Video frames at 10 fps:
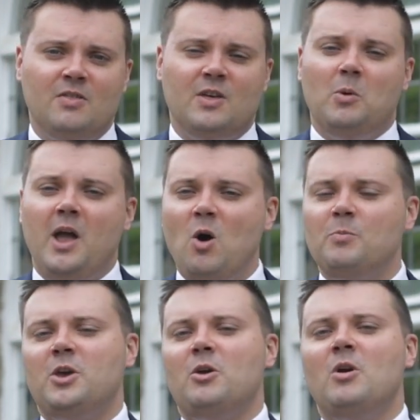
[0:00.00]
that will
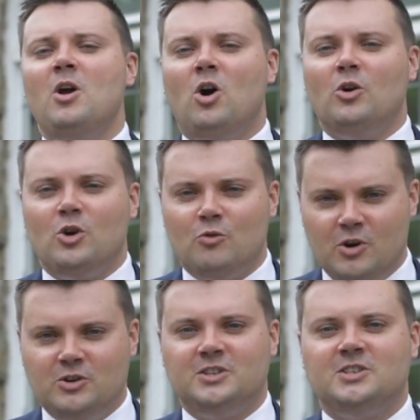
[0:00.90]
help you on your
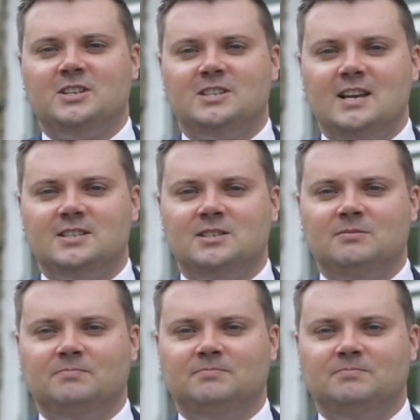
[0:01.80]
route to success.